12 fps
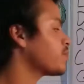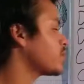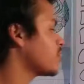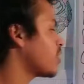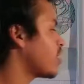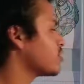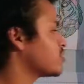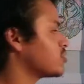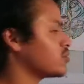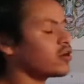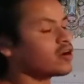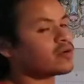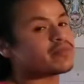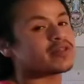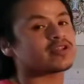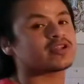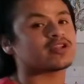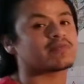That's your
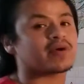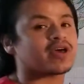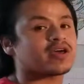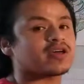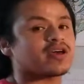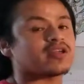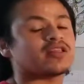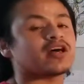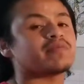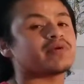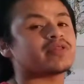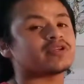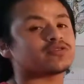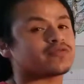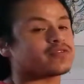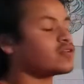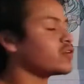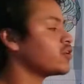ability to pay any liabilities
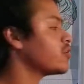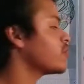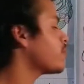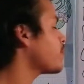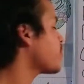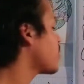within the year.